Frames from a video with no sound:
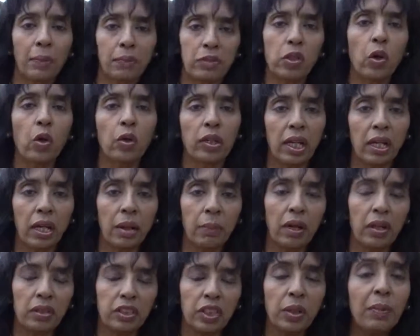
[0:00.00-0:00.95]
I'm talking
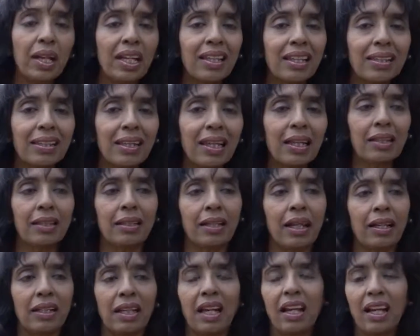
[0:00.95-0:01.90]
about. You may think
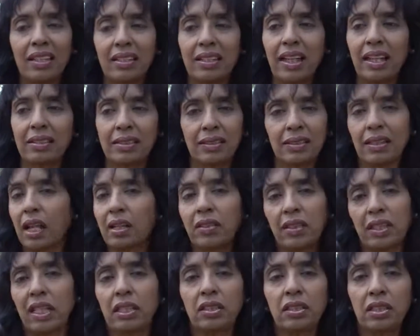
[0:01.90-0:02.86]
that there's
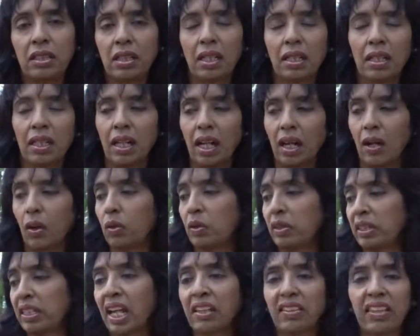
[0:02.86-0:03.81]
nothing
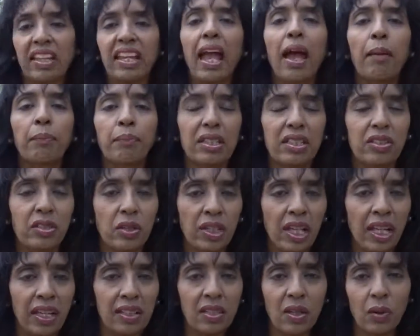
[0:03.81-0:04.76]
happened
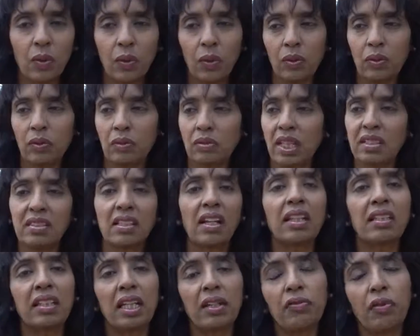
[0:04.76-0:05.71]
today, so there's
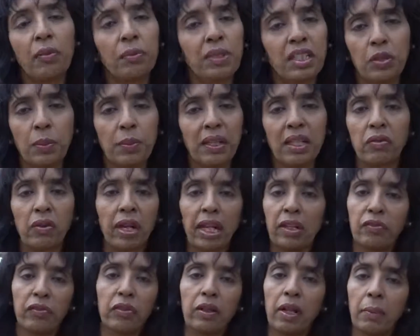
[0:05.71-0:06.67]
nothing for me to be
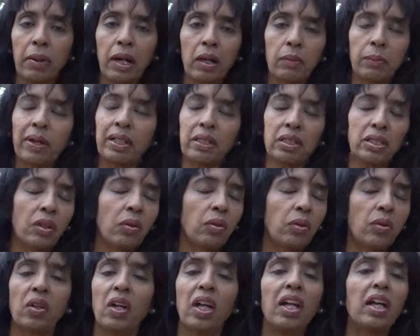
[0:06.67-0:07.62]
grateful about. But
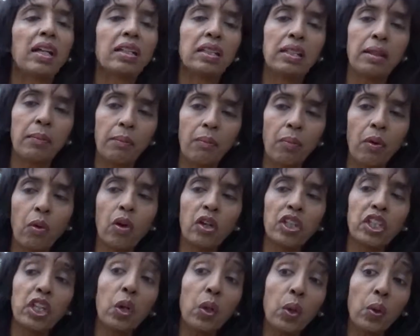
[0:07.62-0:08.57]
no, the more
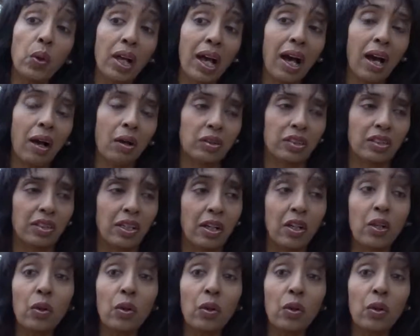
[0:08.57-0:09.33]
you look out